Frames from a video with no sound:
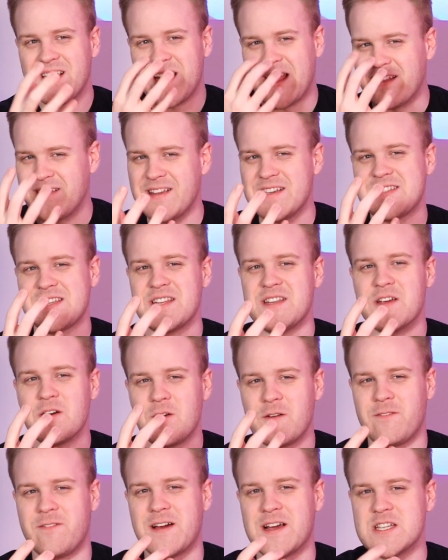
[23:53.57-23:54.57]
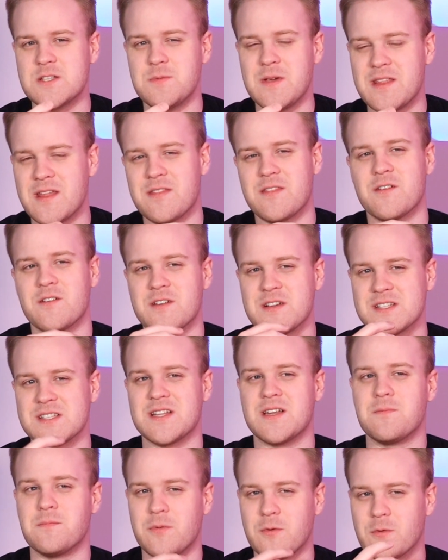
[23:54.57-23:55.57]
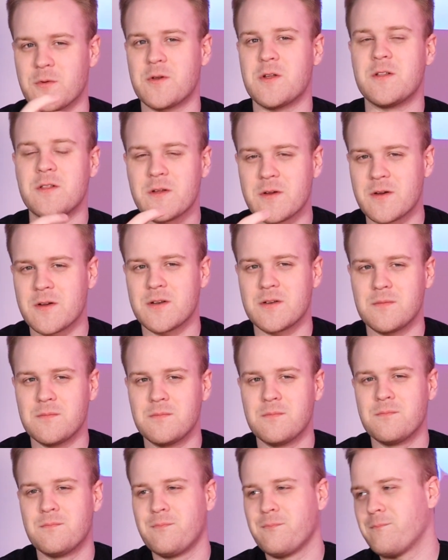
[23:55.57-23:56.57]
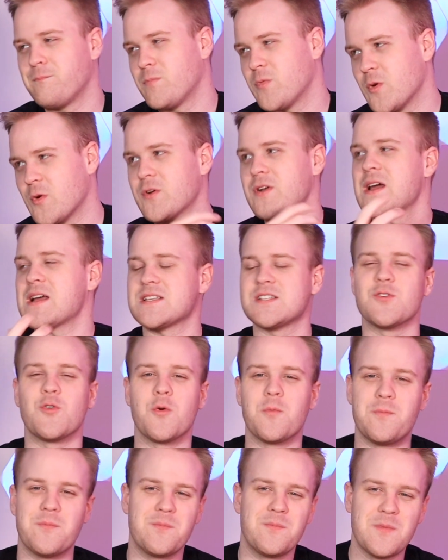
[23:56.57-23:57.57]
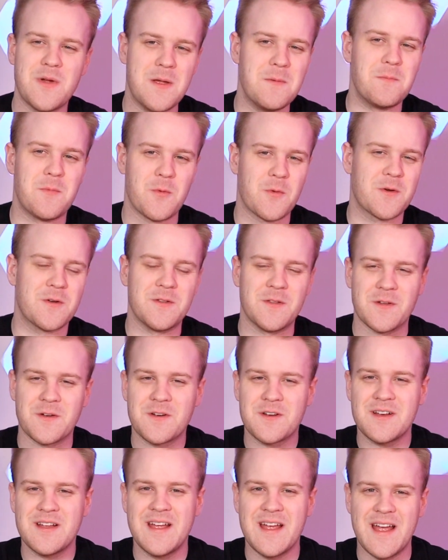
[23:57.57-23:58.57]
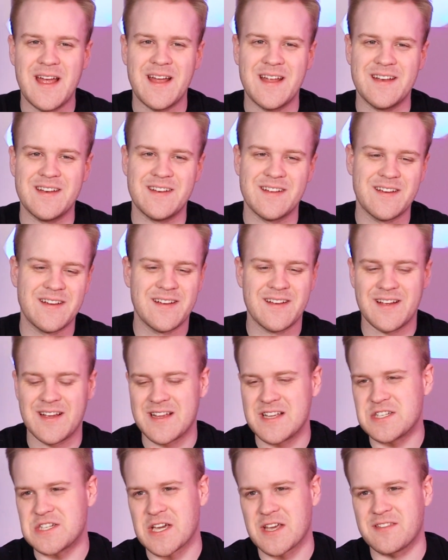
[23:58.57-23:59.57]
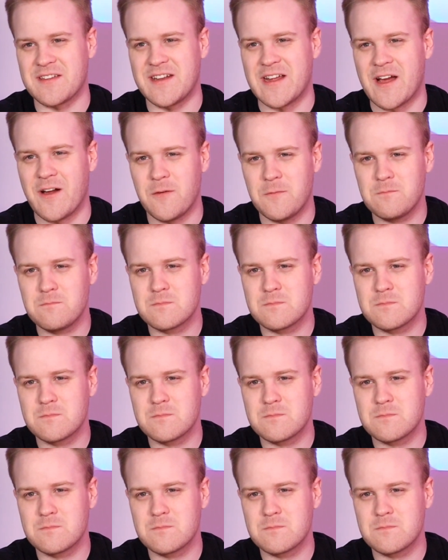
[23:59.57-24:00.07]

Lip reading: at least it notifies me that there is an important alert, or not so important alert, and I can check that out.